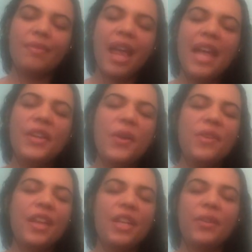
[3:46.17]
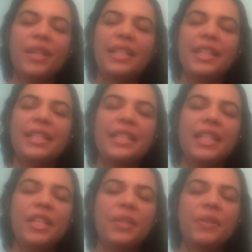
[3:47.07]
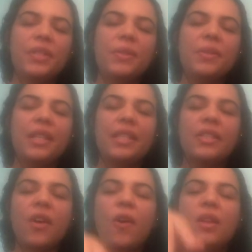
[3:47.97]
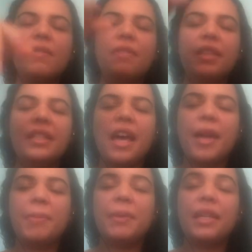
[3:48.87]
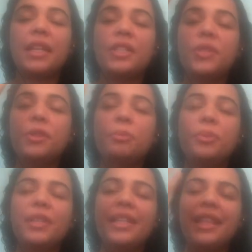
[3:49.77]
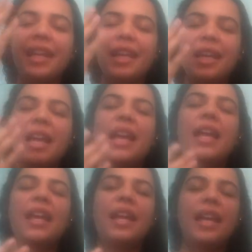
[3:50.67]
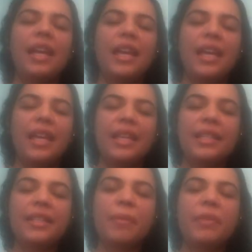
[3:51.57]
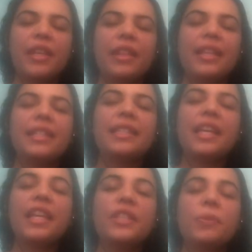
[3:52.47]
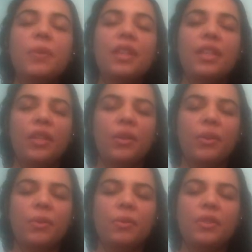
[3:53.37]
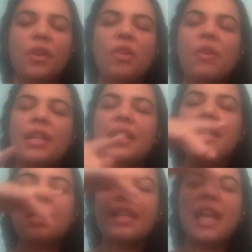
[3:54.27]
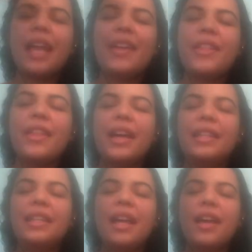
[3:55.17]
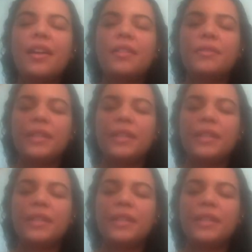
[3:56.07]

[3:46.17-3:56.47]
And know that you can continue and do this all of the time, because your breathing is something that stays with you. So you can inhale that love